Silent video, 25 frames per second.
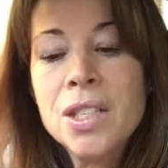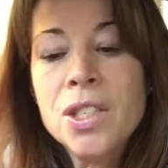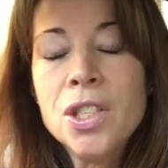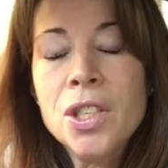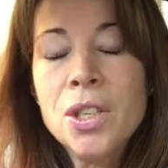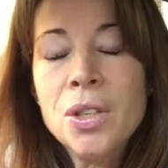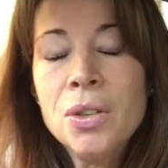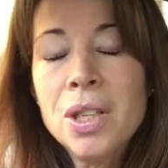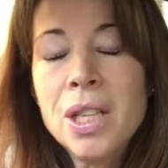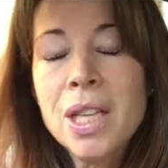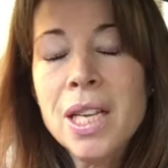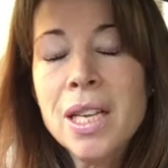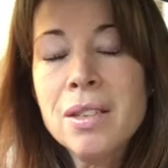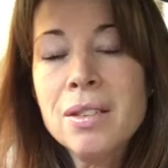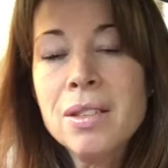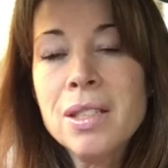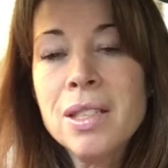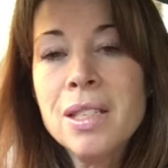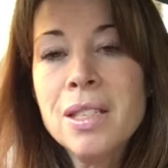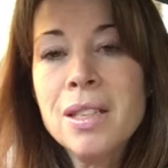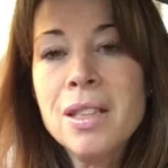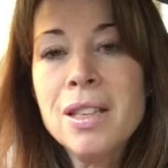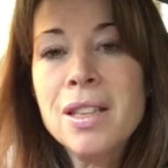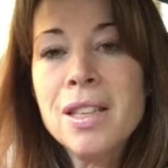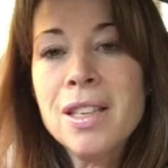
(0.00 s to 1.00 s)

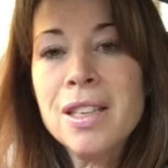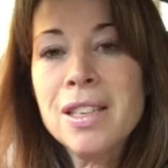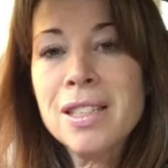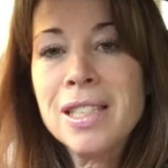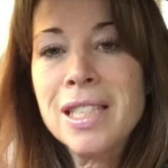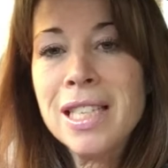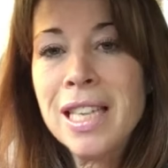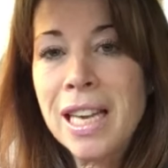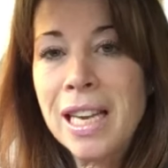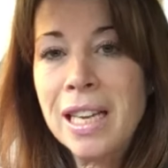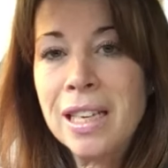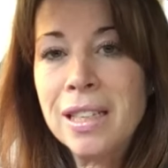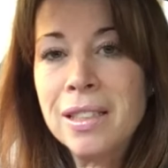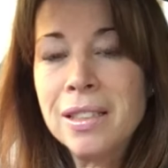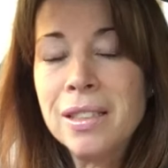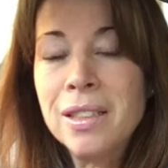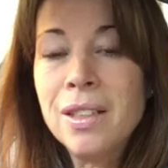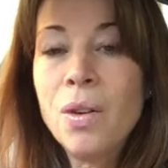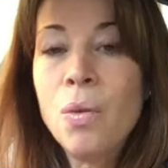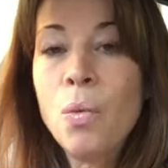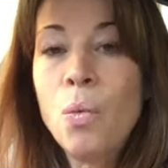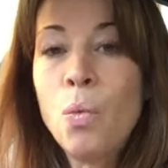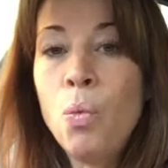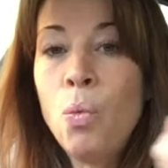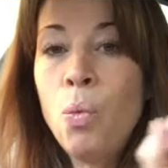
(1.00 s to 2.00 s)
2013,
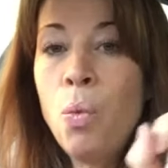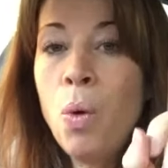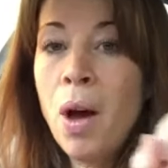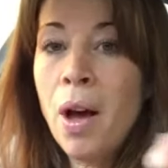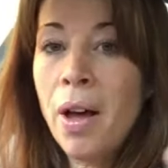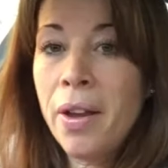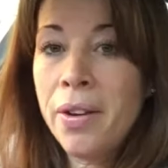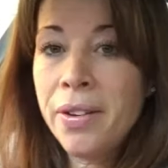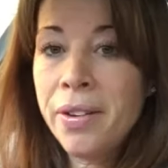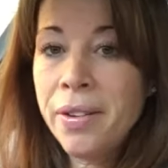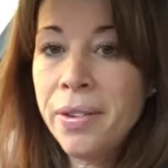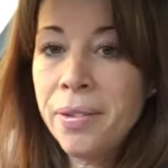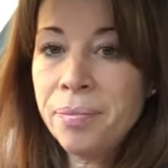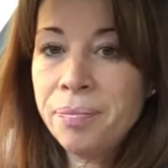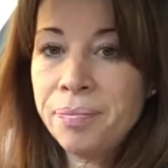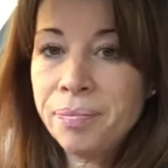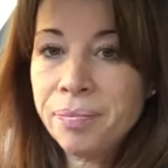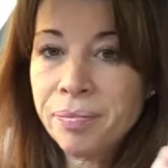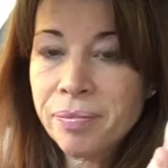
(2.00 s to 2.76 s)
one